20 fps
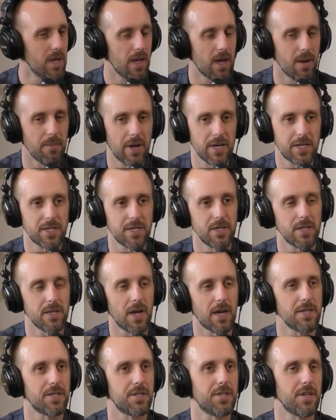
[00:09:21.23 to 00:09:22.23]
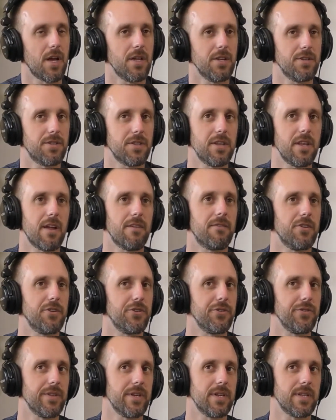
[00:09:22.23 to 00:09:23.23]
Yeah, I'm actually. I, I used to never
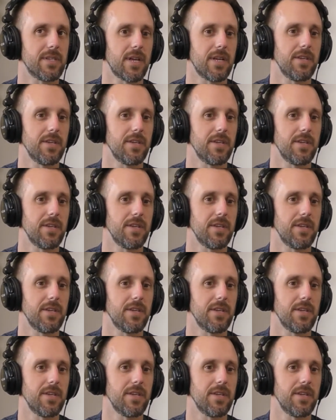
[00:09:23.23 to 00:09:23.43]
do this.